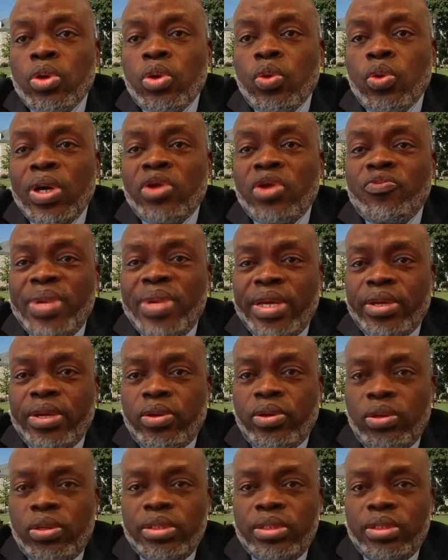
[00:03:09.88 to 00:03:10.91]
one of my
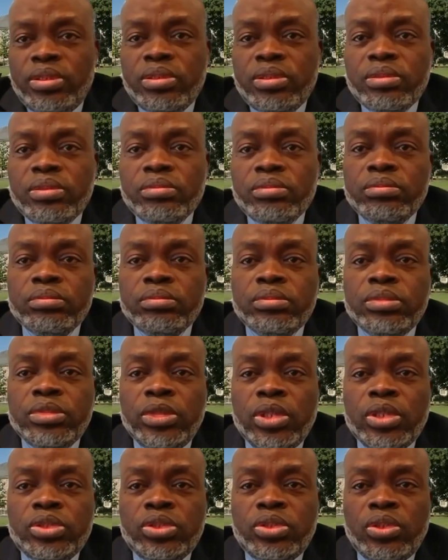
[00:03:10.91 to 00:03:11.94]
colleagues,
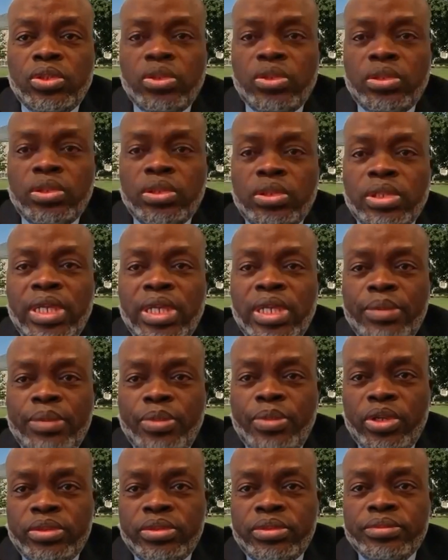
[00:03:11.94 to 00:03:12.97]
Dr.
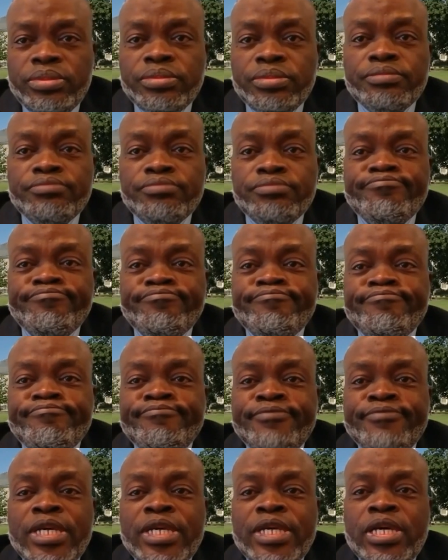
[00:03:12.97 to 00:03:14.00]
Claiborne.
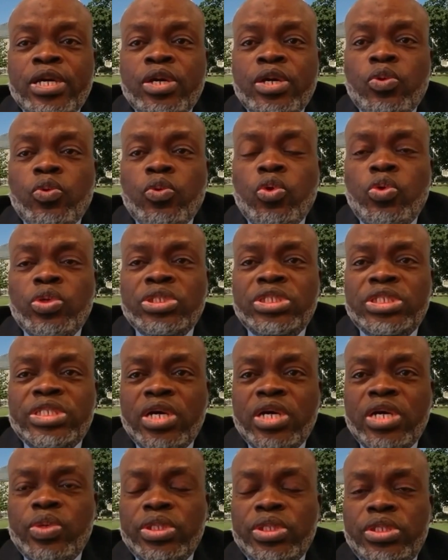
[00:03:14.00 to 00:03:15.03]
We will
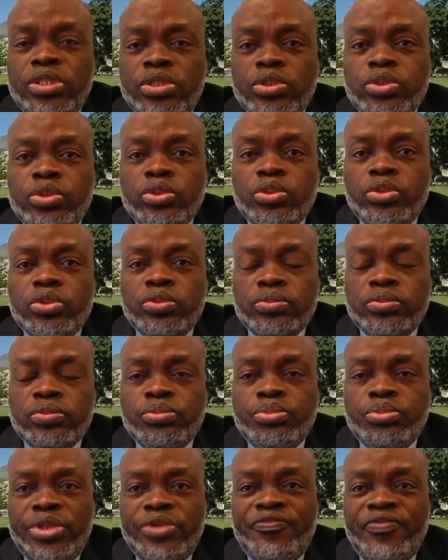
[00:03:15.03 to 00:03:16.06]
share with you
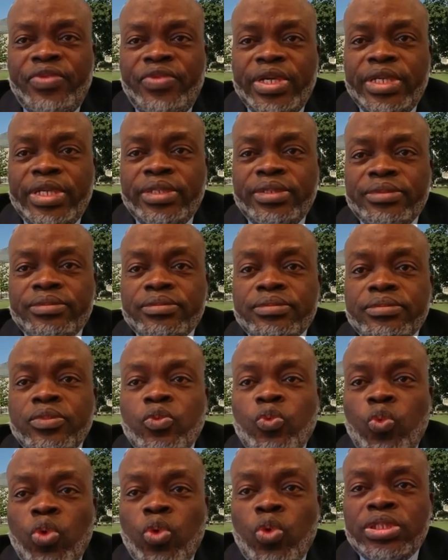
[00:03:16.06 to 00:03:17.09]
briefly
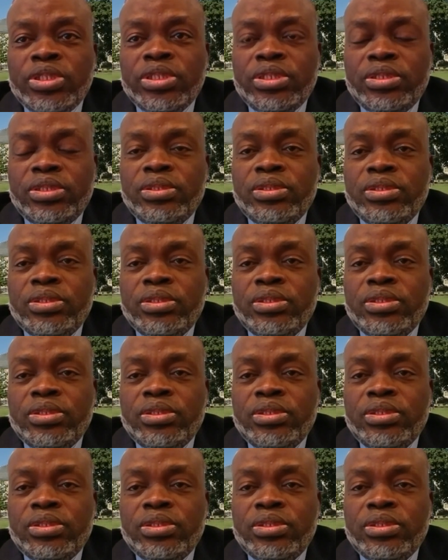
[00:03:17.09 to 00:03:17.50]
what